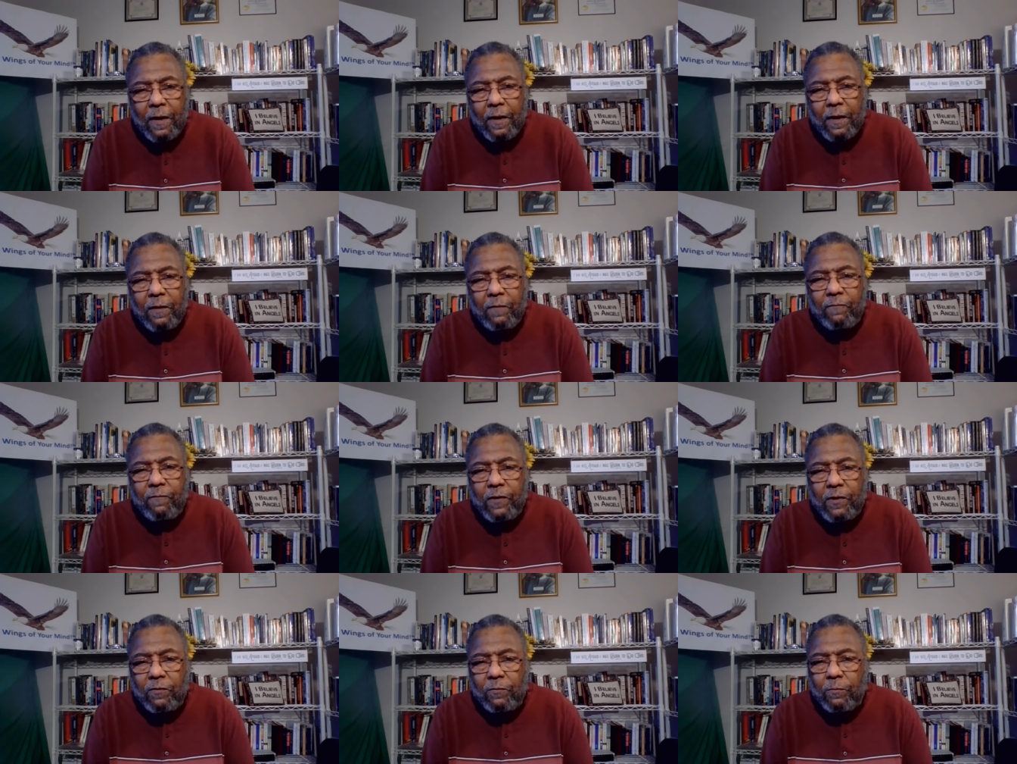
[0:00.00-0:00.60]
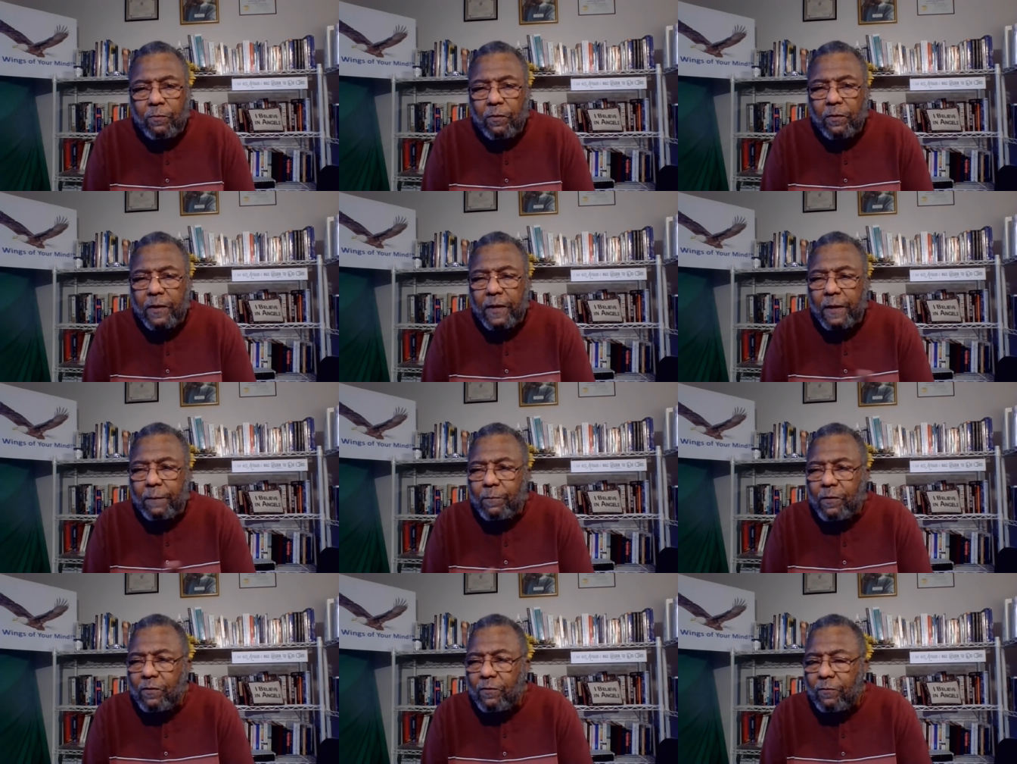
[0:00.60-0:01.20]
the visual
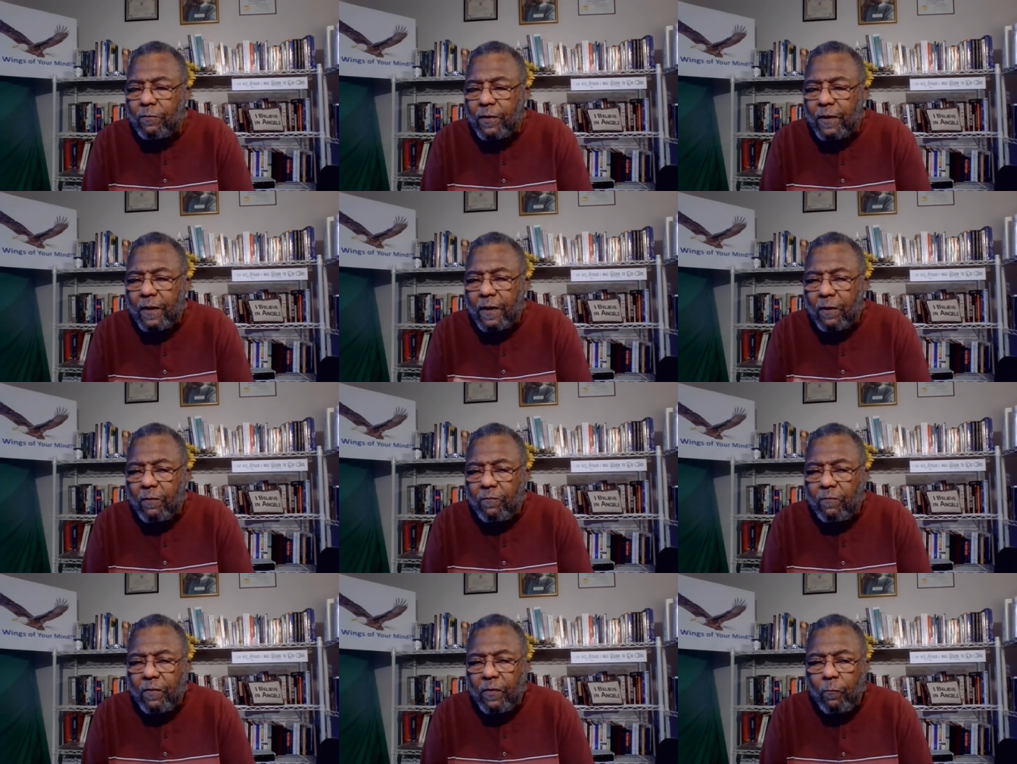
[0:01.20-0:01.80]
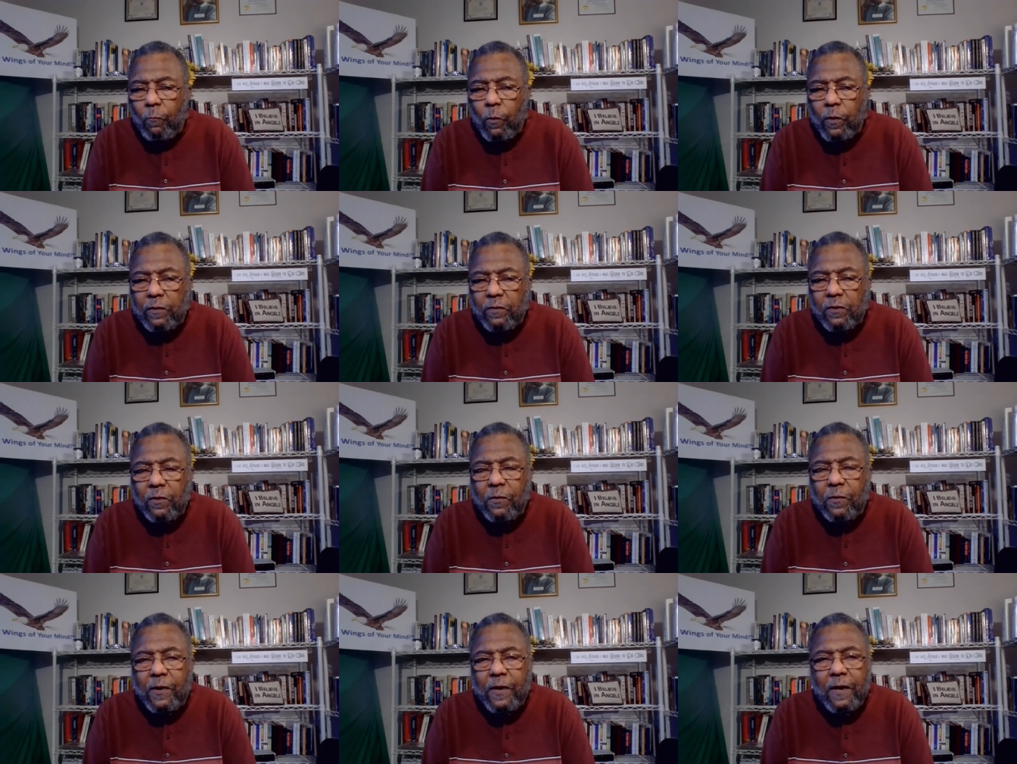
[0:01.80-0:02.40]
imagery of what's
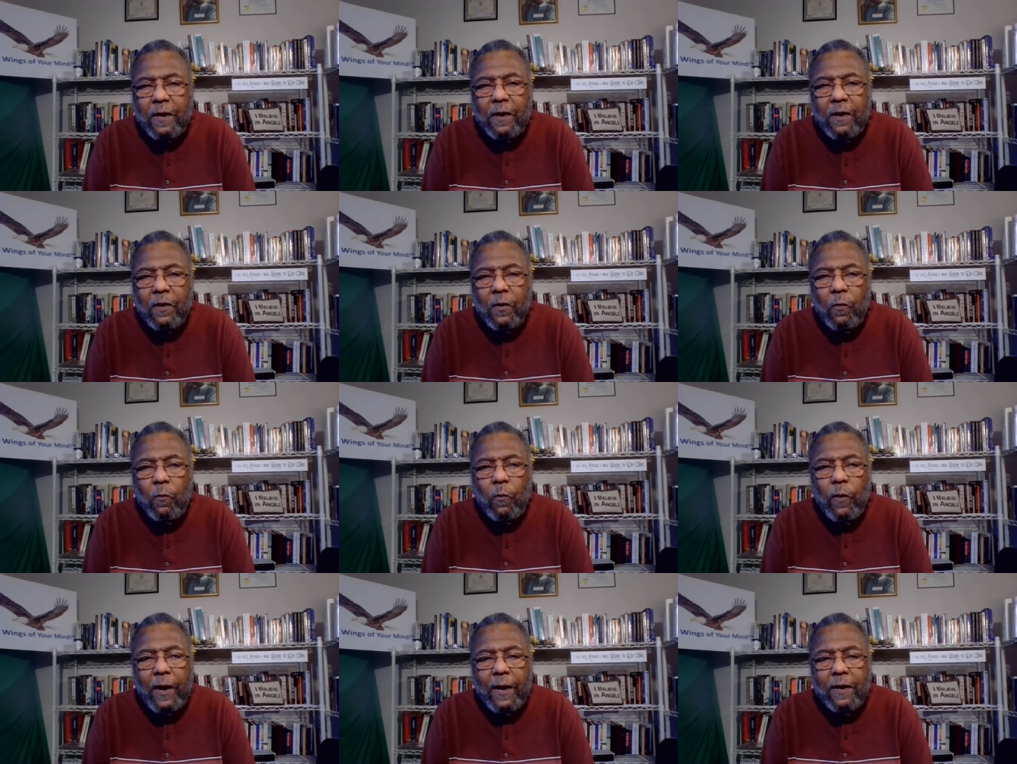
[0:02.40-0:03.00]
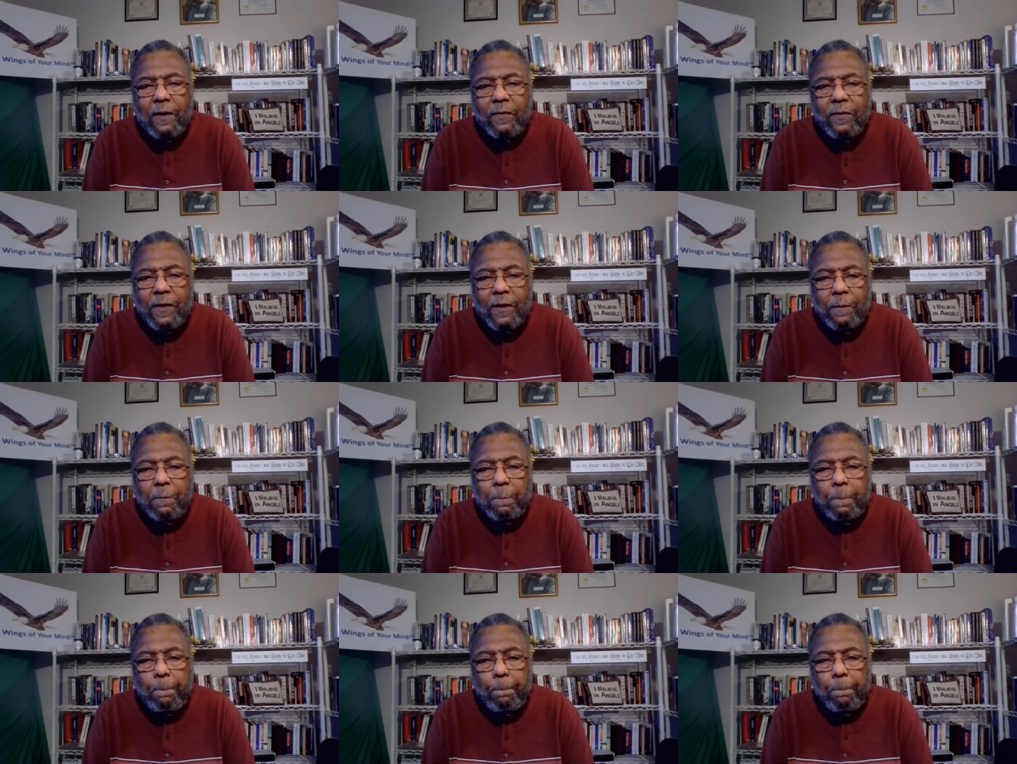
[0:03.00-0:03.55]
going on around them.